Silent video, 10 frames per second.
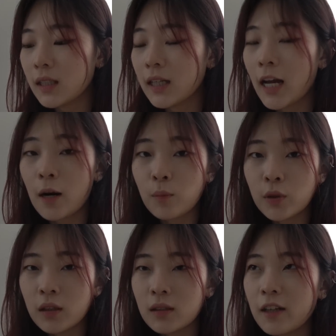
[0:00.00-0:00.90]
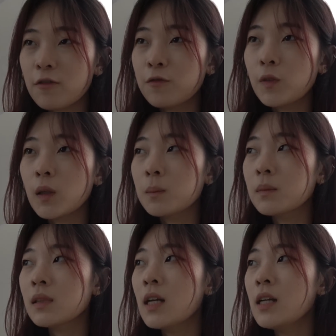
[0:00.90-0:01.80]
camera like
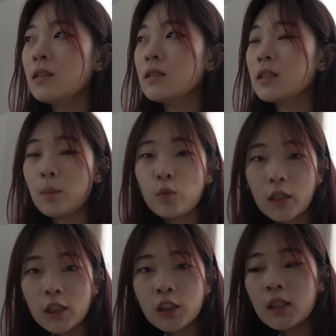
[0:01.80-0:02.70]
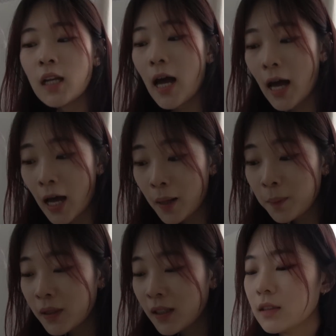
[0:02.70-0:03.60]
film simulation app.